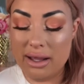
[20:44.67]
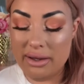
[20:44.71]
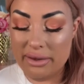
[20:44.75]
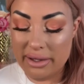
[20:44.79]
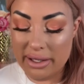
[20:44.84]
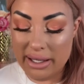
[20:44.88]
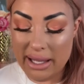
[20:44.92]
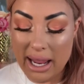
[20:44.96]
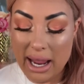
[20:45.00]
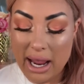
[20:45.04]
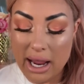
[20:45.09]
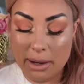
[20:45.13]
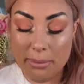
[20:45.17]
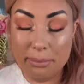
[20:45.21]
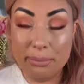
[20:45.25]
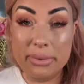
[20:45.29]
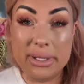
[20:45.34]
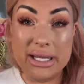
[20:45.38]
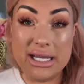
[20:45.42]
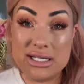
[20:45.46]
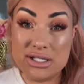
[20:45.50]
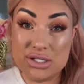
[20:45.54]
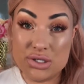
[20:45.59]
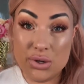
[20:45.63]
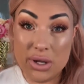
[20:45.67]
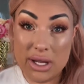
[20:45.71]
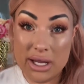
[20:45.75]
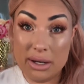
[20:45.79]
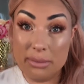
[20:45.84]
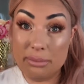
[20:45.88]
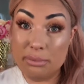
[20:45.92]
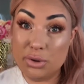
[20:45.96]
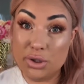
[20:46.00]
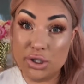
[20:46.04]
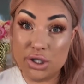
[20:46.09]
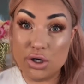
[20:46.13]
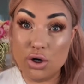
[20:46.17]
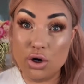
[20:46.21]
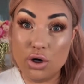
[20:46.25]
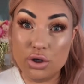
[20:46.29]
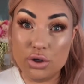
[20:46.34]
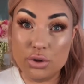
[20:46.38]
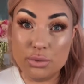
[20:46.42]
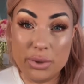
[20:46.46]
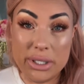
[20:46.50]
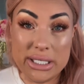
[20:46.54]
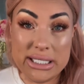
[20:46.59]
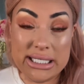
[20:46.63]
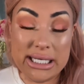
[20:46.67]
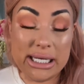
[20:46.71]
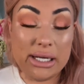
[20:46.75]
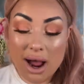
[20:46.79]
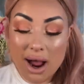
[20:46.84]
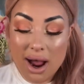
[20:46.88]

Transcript: the cap because you can't put it all the way down.